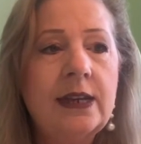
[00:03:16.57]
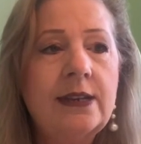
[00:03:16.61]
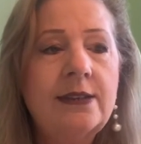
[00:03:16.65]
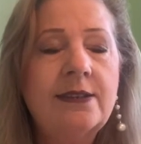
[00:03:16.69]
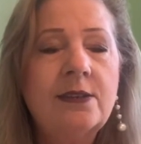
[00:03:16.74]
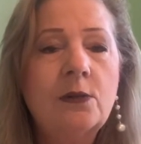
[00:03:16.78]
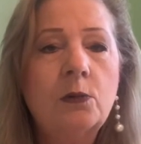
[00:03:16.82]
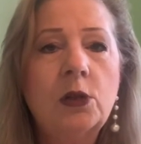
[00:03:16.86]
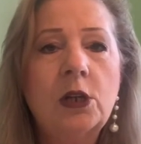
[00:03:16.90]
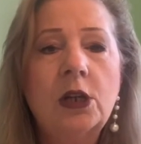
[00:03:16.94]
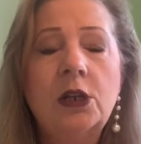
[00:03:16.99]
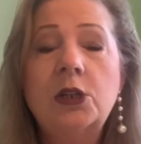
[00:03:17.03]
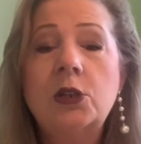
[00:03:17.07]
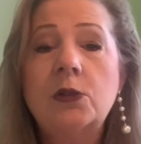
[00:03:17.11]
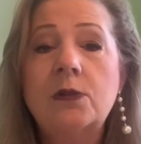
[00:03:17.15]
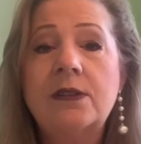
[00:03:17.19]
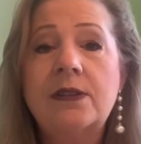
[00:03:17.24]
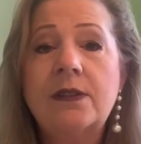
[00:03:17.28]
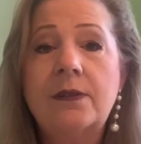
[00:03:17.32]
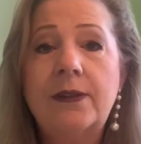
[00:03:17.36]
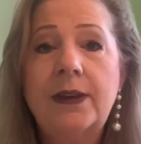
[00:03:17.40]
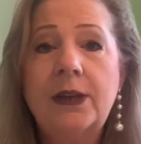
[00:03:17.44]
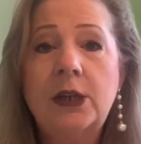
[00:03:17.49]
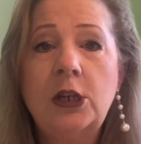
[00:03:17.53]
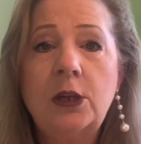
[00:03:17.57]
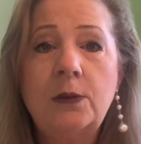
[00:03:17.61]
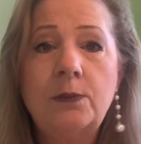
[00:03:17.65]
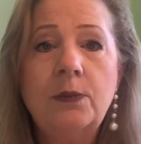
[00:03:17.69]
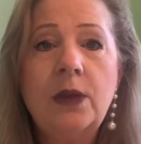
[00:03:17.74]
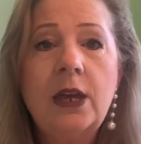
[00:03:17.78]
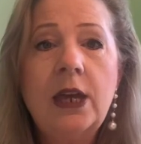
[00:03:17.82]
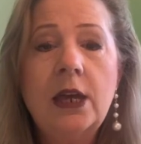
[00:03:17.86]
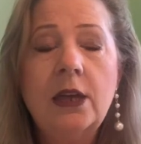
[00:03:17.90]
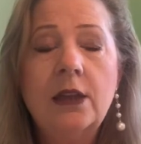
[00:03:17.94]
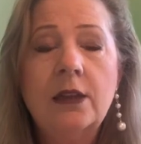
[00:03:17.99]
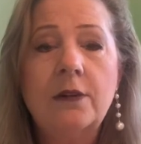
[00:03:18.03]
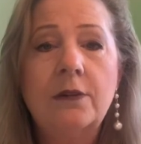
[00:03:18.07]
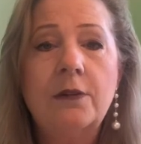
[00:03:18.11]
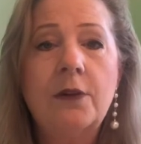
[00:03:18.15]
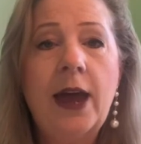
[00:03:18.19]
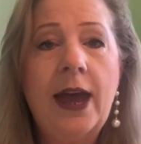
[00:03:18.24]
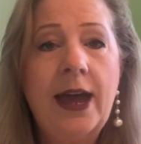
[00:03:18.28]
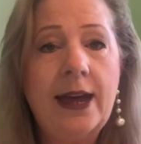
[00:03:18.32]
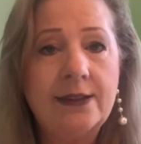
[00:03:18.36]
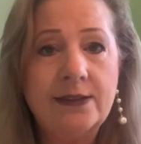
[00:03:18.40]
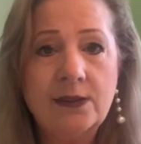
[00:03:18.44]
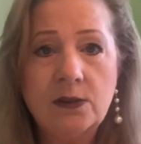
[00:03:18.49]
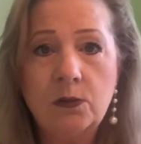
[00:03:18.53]
So what I do is I vacuum the
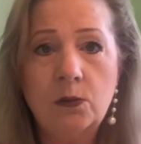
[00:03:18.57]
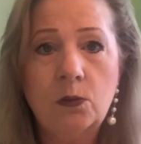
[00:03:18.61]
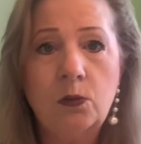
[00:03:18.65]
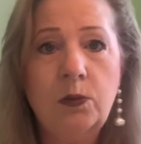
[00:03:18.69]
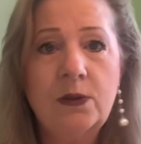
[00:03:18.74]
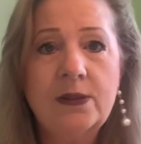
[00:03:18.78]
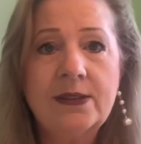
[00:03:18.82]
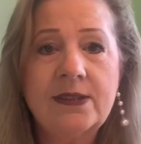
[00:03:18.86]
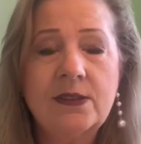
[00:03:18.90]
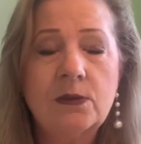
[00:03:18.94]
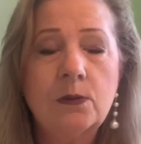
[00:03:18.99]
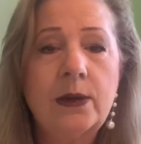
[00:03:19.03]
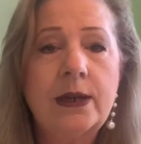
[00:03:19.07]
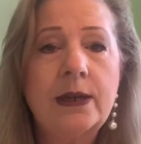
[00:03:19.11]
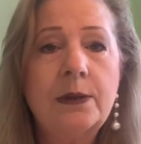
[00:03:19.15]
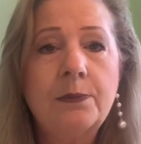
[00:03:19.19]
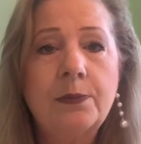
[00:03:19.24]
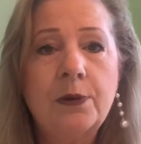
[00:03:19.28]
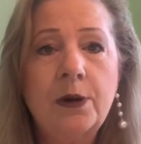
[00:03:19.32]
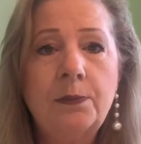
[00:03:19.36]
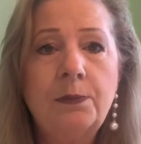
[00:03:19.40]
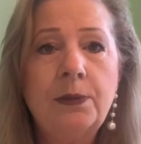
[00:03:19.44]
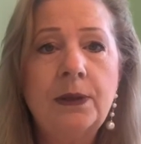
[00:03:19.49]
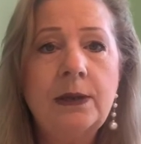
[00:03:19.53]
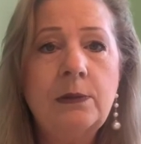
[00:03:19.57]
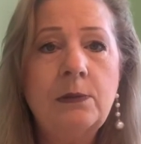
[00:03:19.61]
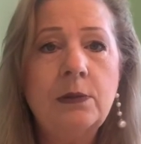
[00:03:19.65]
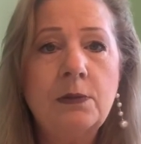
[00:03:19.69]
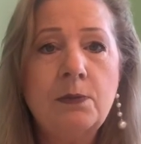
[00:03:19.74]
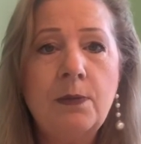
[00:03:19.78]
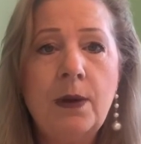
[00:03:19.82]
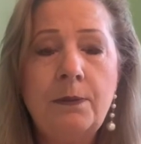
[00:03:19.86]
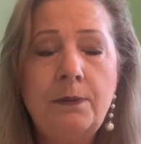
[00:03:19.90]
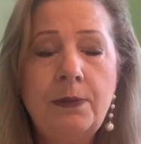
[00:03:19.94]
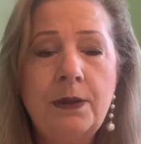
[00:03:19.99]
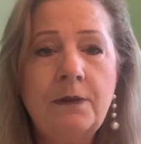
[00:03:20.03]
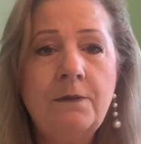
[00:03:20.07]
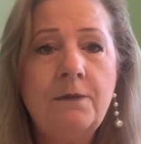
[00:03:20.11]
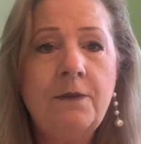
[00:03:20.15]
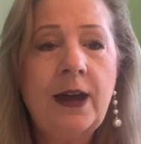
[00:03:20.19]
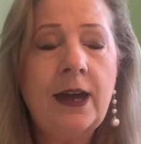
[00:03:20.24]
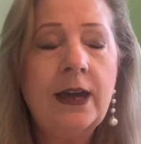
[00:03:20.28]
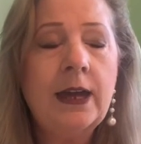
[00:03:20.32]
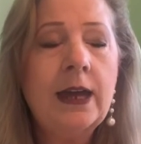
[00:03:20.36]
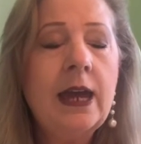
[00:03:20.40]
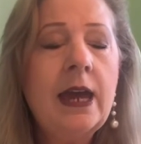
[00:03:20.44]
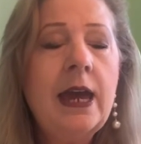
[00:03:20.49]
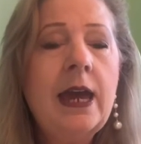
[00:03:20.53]
house once a week properly with my big
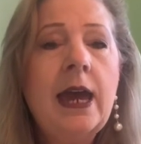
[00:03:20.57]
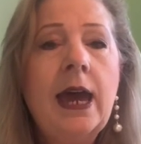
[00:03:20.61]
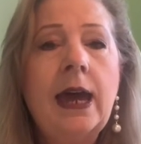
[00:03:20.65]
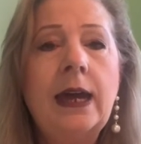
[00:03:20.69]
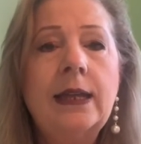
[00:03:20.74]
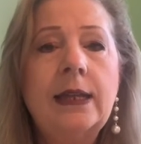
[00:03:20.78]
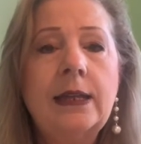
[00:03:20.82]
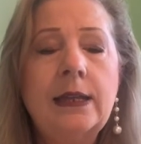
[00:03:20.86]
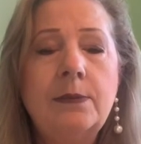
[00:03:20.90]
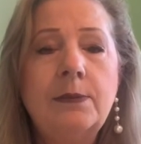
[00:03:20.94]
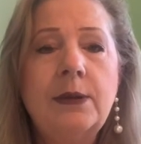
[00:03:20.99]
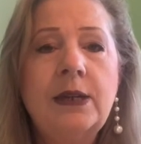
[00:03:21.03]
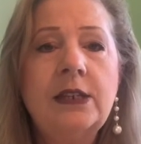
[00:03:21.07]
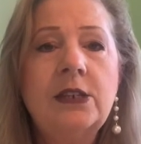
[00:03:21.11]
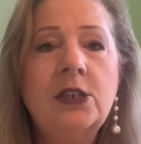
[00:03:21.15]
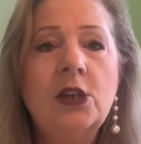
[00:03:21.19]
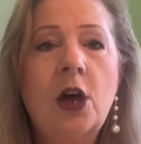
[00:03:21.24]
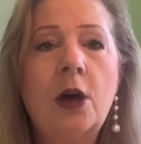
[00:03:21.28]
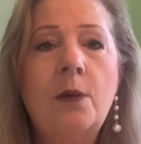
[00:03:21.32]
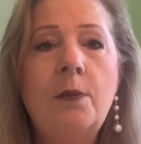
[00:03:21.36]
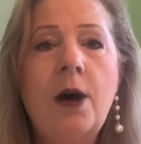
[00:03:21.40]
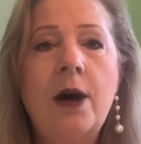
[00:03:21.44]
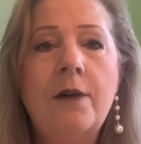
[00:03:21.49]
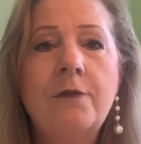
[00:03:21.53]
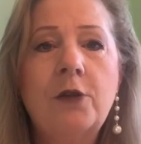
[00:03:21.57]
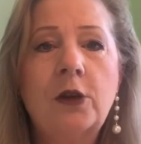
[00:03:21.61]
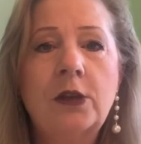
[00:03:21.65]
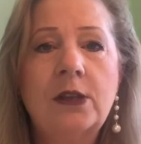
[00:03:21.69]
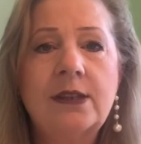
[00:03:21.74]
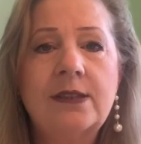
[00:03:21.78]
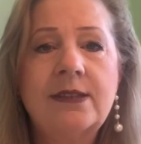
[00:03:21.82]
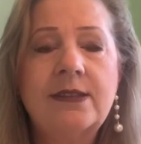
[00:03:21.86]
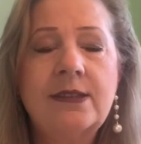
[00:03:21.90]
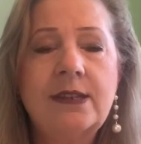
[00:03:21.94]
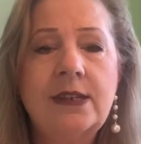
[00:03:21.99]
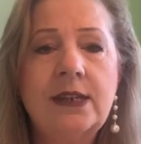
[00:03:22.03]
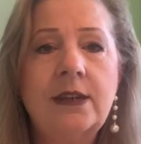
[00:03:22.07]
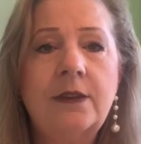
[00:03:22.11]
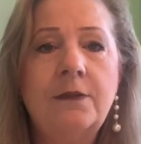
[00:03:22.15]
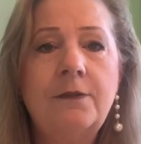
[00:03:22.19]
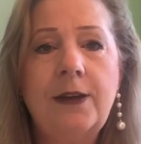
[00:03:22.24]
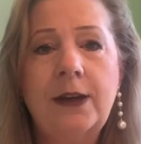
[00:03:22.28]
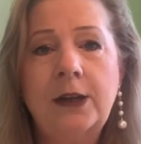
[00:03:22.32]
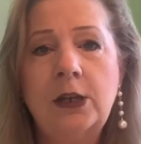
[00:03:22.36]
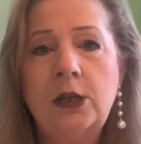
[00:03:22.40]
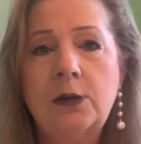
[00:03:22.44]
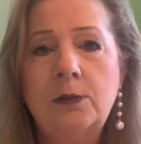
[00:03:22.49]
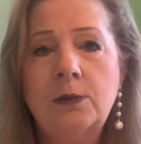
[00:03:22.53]
vac, and in the meantime I've got a stick
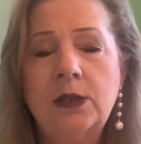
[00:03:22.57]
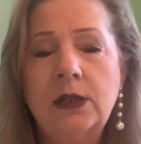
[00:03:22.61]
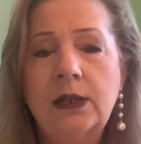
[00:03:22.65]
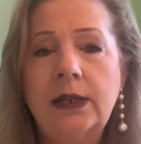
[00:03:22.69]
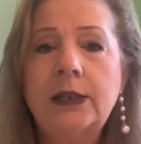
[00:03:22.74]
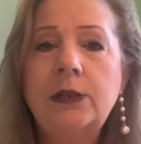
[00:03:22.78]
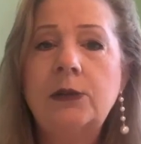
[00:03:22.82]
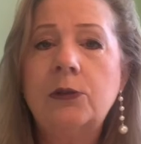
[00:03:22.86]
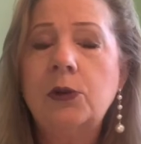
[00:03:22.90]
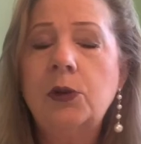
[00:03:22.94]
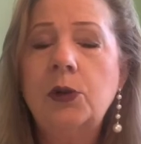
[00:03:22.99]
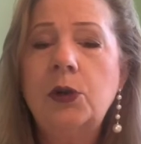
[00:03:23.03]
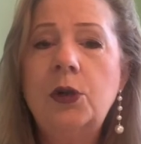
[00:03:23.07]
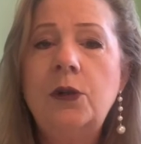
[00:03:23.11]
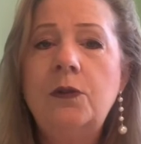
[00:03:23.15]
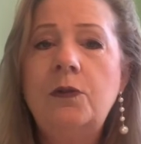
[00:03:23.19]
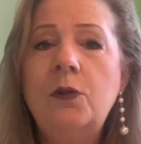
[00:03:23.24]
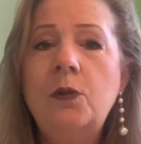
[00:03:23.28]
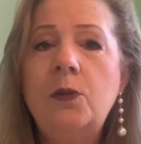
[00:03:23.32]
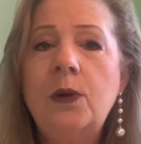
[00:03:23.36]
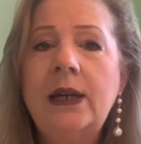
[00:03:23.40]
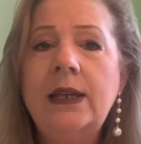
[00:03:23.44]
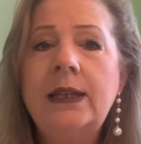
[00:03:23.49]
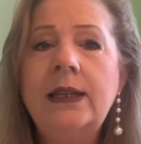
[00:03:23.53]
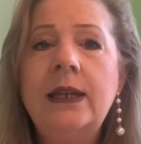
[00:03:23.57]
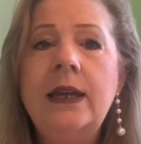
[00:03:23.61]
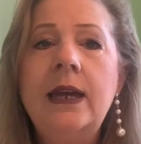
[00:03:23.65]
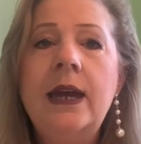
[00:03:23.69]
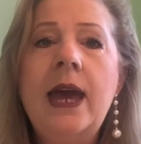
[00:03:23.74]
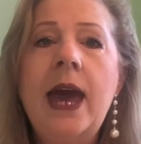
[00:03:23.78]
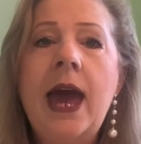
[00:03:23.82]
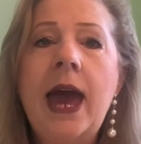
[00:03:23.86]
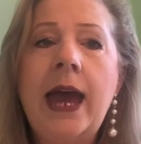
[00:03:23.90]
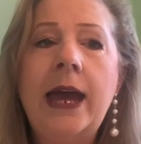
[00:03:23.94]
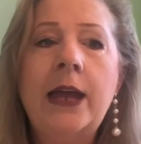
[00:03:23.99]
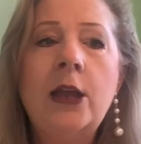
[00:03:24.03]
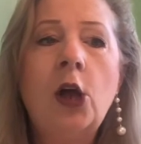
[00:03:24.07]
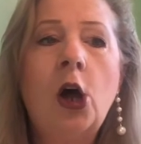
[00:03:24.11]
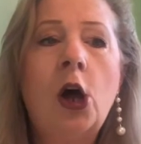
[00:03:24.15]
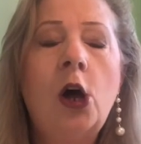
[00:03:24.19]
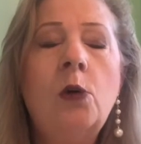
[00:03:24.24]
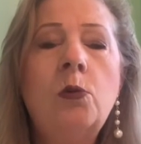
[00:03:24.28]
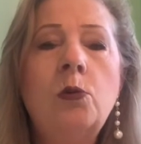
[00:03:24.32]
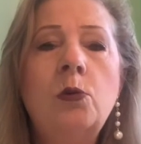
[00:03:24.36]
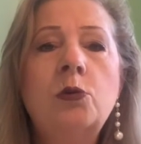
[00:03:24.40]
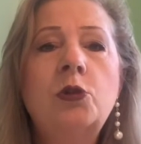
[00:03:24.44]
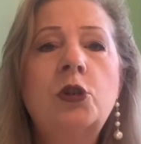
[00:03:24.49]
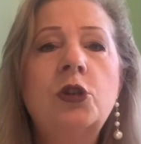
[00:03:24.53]
vacuum cleaner, a Hoover one, and I
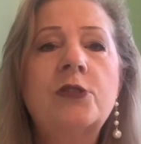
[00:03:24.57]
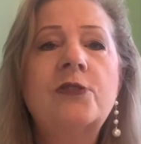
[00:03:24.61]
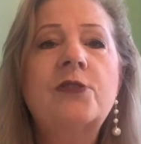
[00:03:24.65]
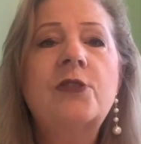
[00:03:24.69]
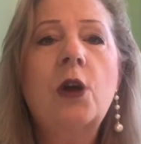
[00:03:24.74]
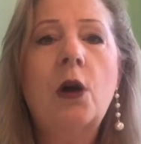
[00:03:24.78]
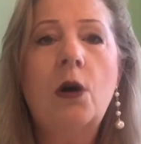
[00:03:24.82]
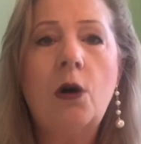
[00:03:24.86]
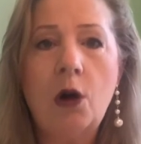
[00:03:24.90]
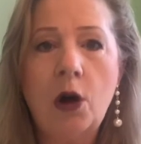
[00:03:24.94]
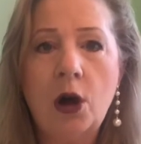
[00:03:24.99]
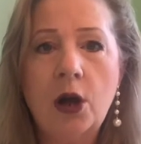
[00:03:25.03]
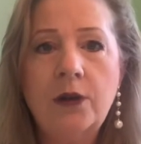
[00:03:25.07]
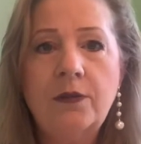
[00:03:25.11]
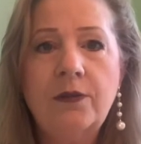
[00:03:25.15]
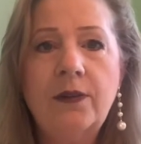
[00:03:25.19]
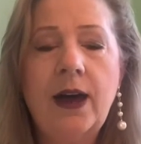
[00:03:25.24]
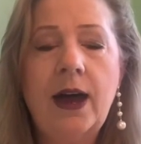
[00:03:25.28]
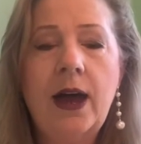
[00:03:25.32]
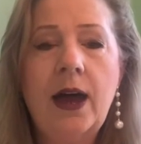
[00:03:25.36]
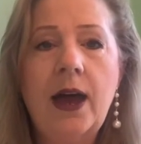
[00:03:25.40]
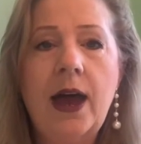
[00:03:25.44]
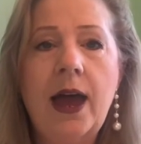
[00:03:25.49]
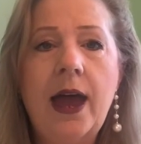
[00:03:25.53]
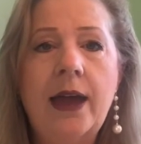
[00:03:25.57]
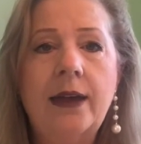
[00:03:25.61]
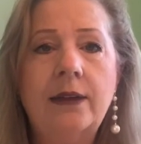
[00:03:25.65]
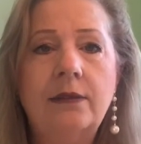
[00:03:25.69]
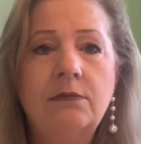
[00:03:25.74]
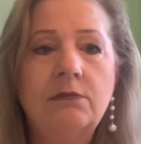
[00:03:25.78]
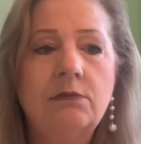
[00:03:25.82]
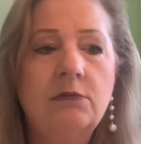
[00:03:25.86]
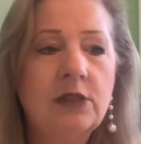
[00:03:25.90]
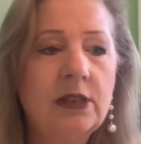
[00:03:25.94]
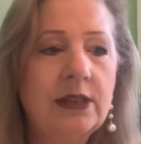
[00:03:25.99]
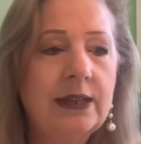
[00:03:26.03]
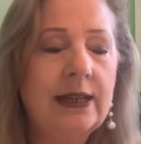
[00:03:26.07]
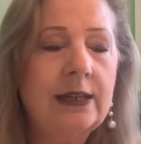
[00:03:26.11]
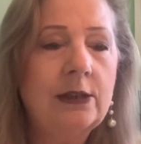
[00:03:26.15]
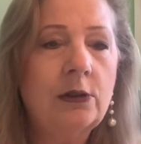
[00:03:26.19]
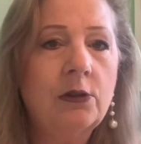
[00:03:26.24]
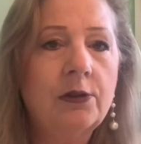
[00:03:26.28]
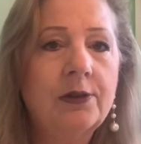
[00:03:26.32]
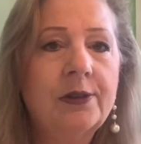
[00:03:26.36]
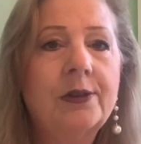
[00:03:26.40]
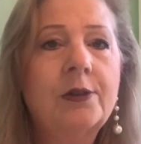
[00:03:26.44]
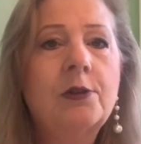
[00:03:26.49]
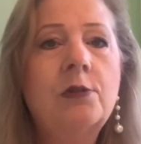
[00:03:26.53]
will just go over and get
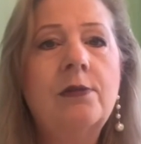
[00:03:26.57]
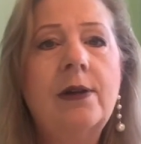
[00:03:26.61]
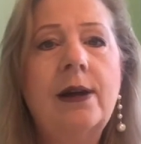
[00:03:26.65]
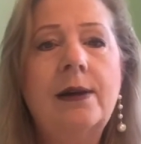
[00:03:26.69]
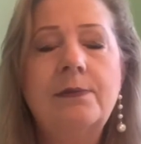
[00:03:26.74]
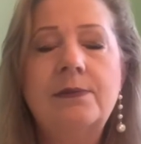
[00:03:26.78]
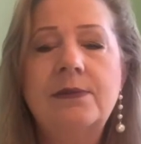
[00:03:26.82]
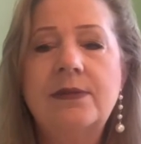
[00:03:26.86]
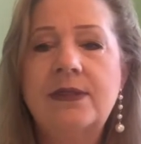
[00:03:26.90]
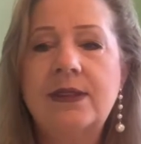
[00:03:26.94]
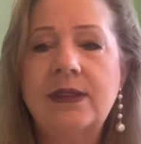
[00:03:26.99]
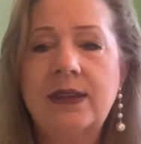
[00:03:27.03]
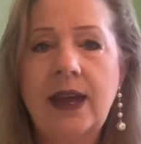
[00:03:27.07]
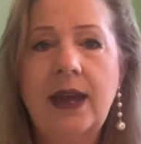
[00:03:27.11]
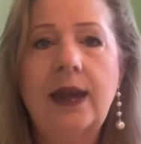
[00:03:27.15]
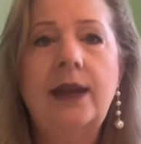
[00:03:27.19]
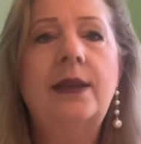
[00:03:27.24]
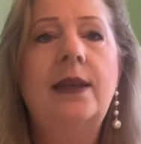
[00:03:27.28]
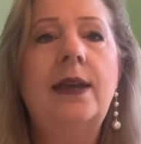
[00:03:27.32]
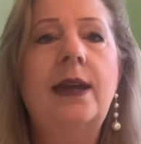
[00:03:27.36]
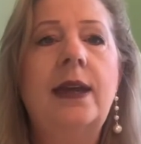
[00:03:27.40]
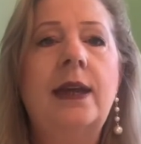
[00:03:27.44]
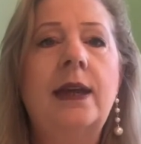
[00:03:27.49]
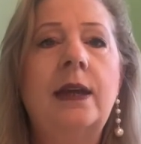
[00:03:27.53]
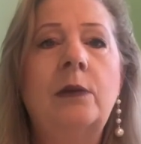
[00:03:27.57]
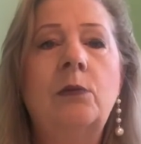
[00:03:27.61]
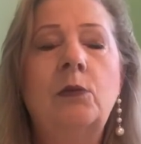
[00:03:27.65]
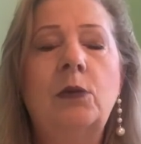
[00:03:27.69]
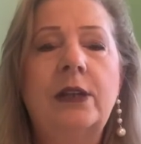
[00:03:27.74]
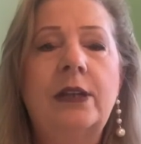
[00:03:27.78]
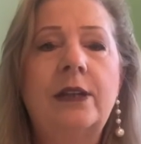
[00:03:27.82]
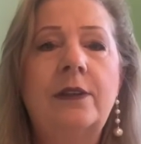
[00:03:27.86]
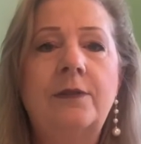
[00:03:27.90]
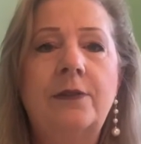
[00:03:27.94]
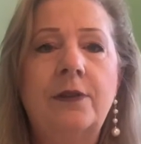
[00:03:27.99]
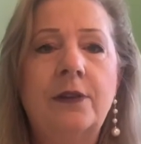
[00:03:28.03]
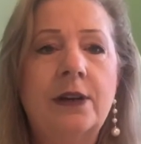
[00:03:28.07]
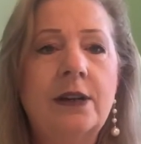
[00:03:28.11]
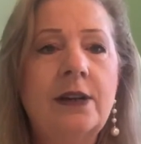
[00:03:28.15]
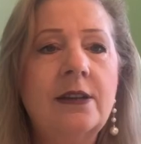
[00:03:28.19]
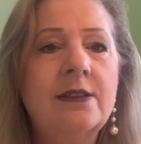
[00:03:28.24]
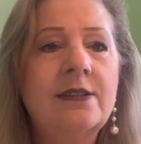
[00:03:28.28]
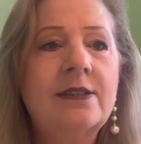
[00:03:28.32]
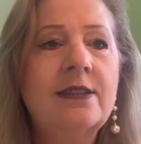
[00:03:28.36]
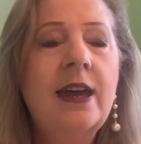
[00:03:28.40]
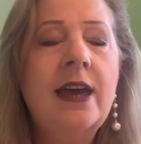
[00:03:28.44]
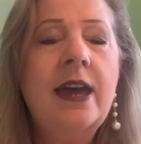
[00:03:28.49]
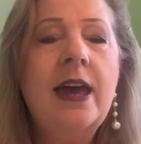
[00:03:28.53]
all the crumbs, the cat hair and whatever
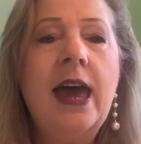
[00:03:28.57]
else,